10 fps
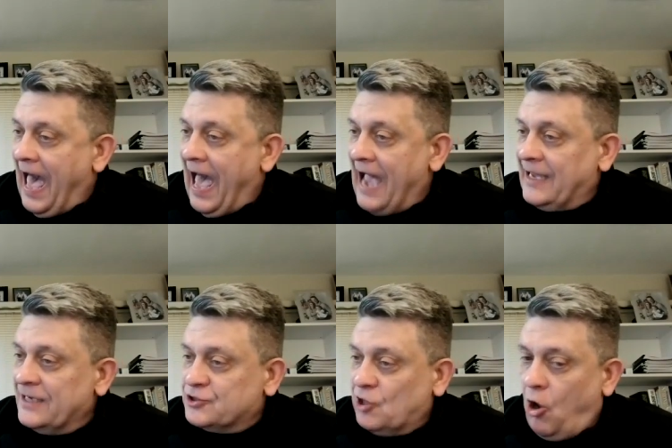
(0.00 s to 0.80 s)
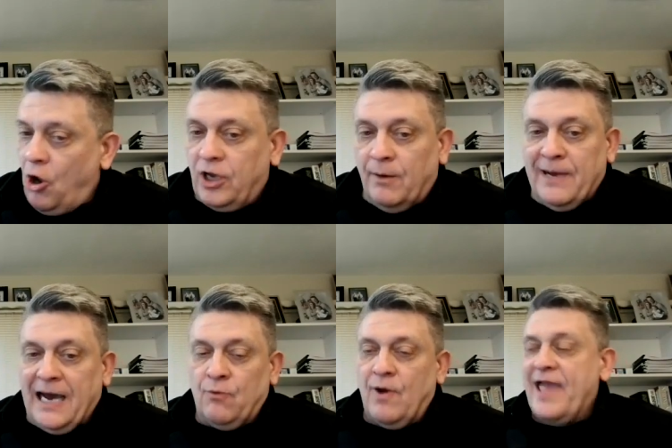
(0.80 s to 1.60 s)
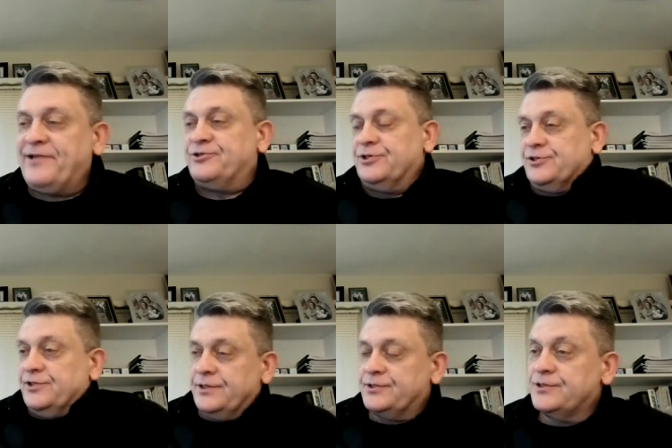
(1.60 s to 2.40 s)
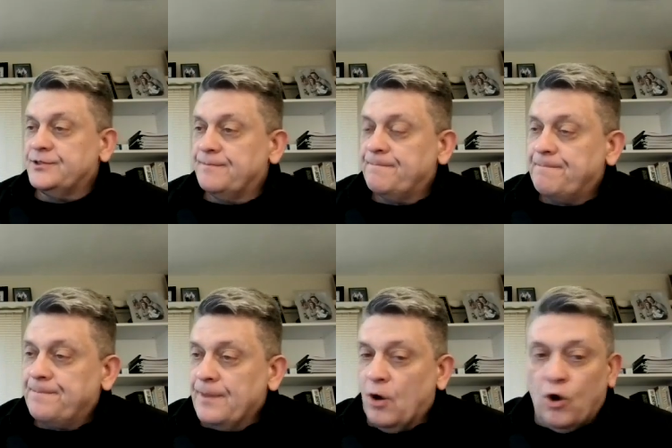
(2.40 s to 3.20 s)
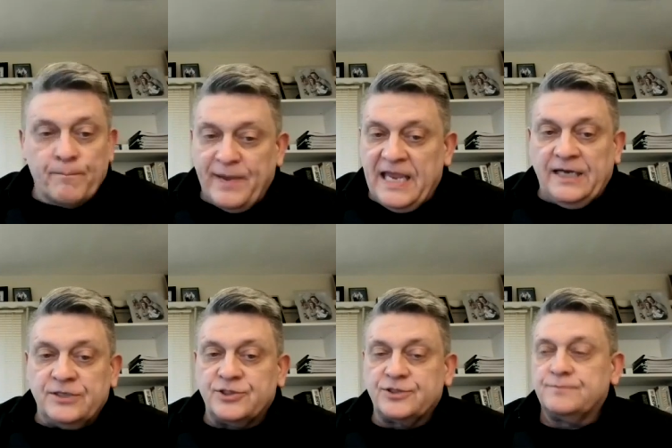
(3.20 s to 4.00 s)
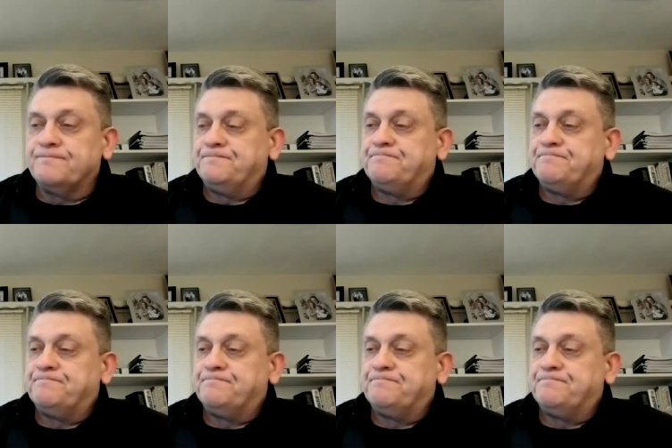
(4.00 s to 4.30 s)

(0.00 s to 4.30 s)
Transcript: I can talk about righteousness or peace,